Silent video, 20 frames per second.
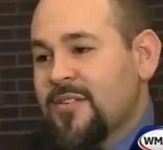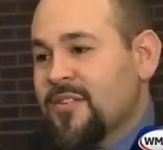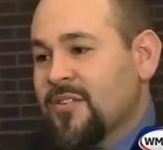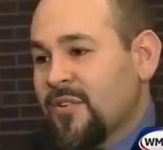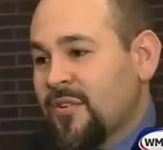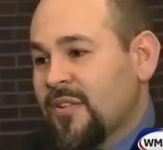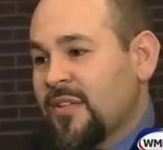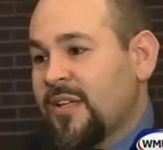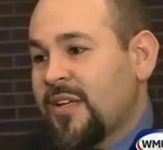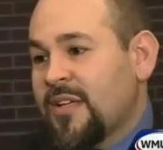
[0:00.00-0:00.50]

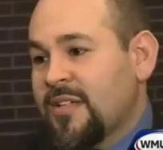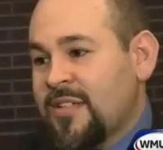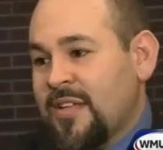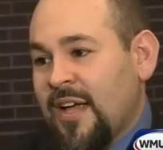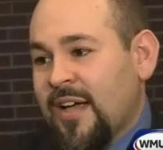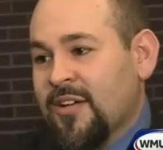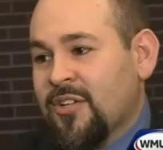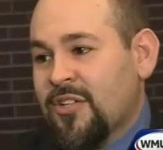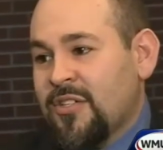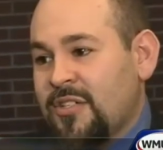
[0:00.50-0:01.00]
Certainly his
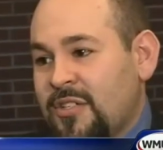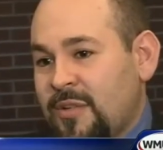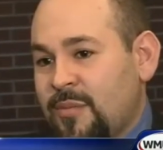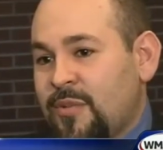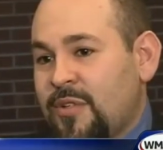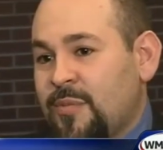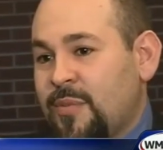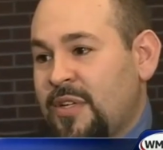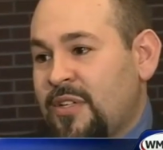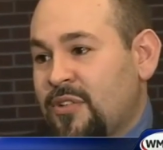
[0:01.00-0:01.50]
actions
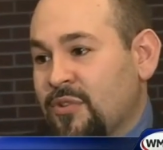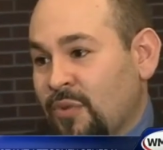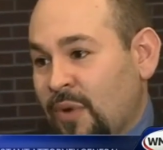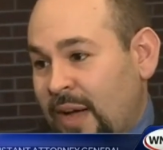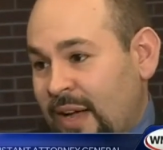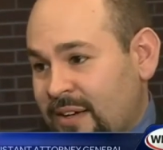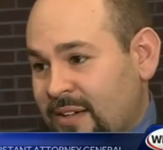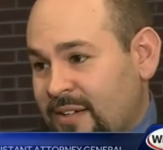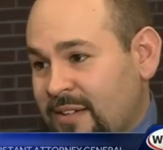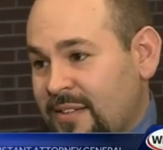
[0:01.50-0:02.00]
seem to be
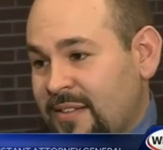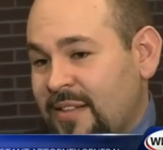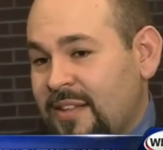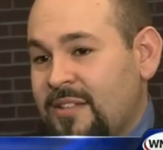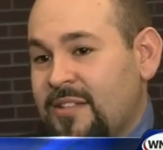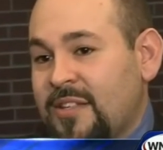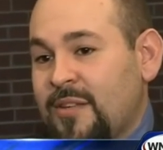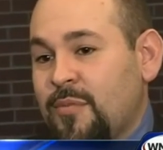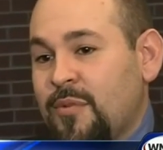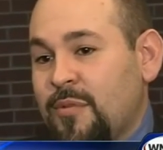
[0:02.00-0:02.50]
direct, they
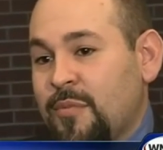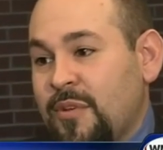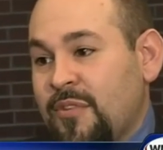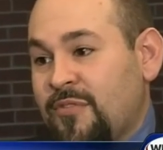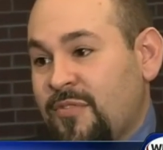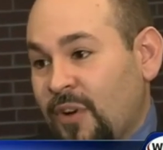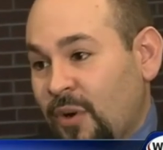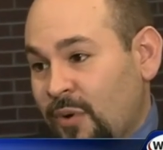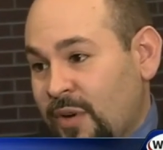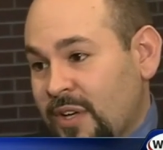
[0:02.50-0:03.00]
seem to be
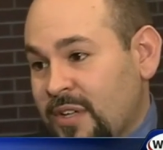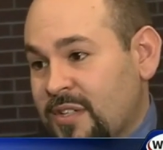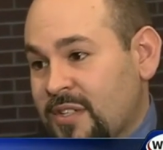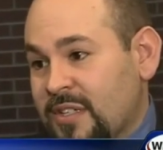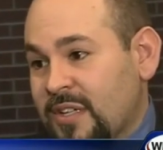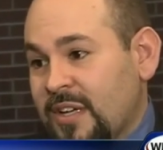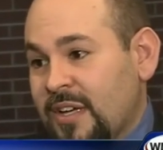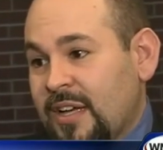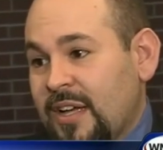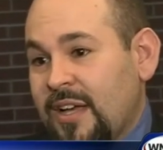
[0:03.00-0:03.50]

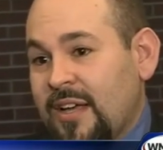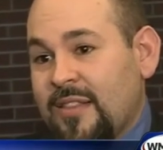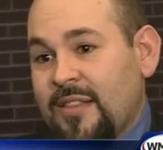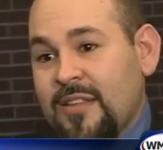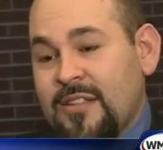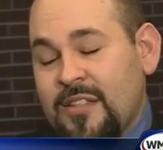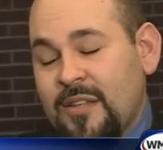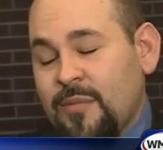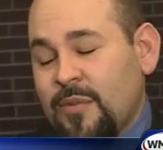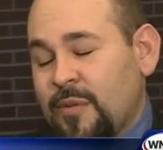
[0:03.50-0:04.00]
focused, and
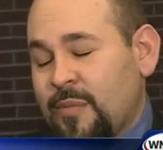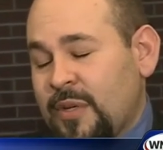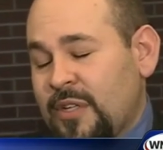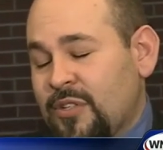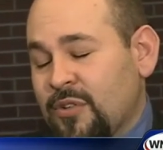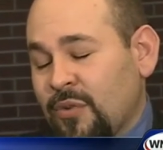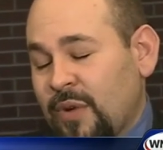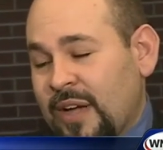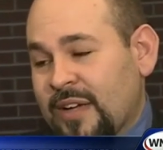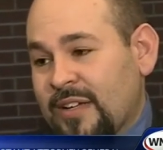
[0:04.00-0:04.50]
they seem to be
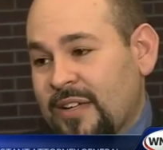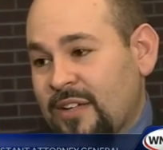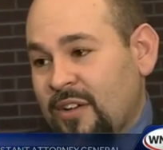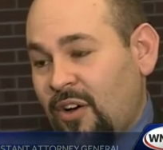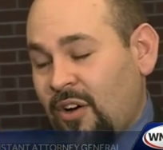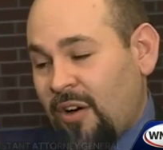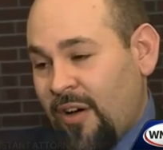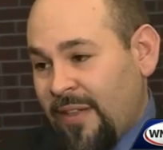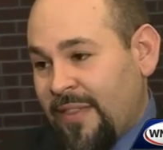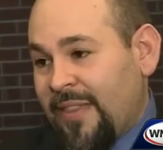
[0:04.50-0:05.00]
directed
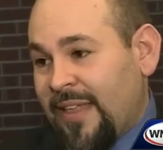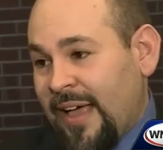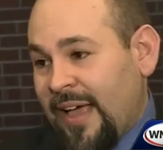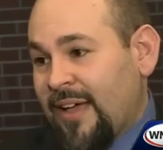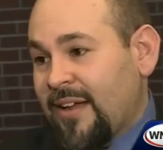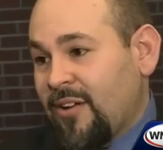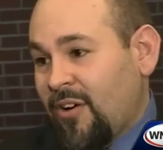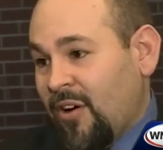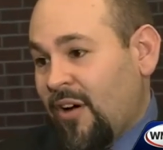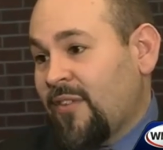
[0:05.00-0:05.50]
on
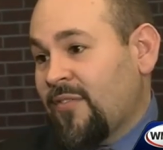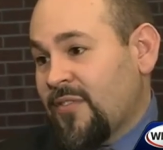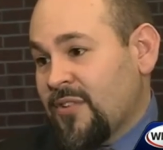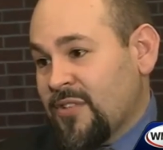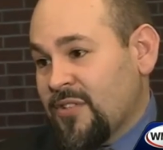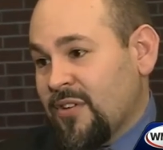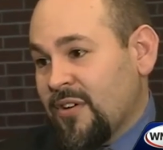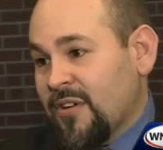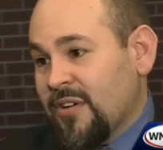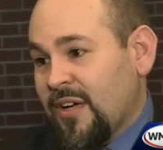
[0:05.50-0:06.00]
that
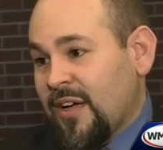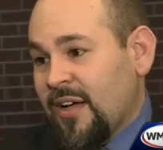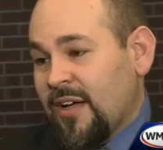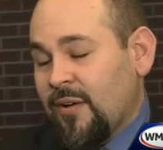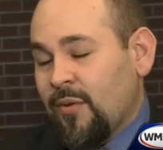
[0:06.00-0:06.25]
officer.